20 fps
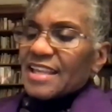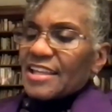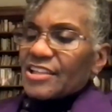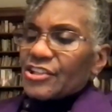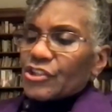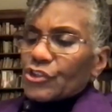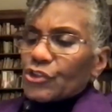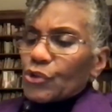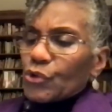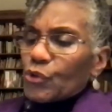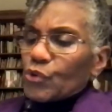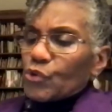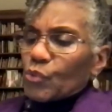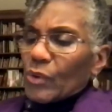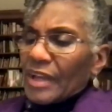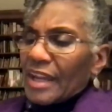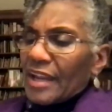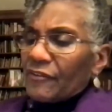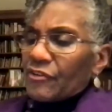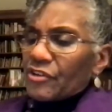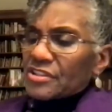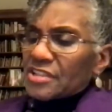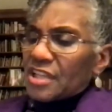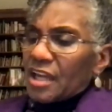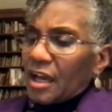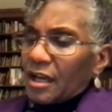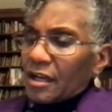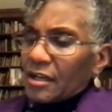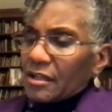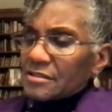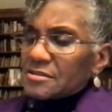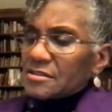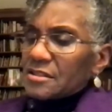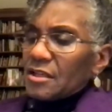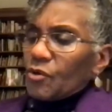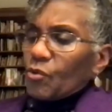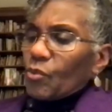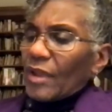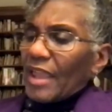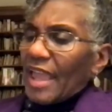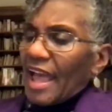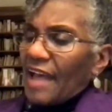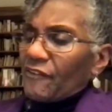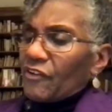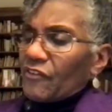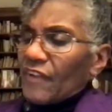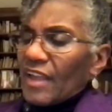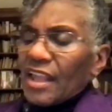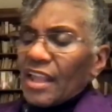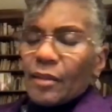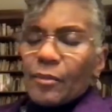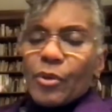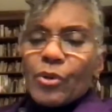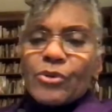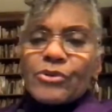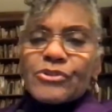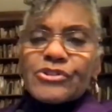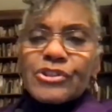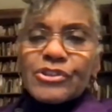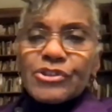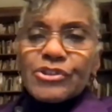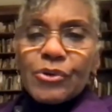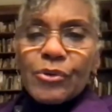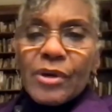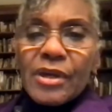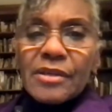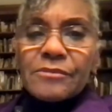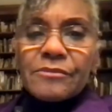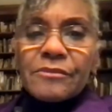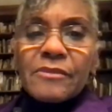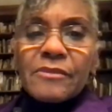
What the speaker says: and to use whatever tongues we have available to do it.